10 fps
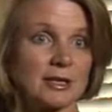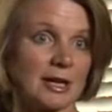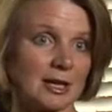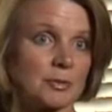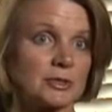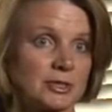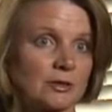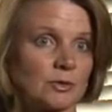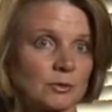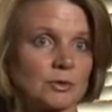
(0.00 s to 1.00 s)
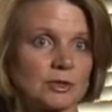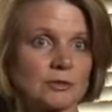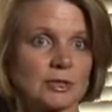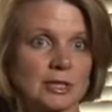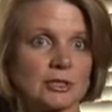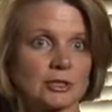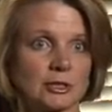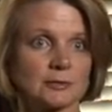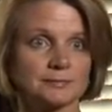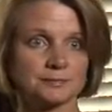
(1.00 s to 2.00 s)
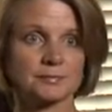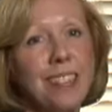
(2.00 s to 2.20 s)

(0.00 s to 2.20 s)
9% when we went to an EHR.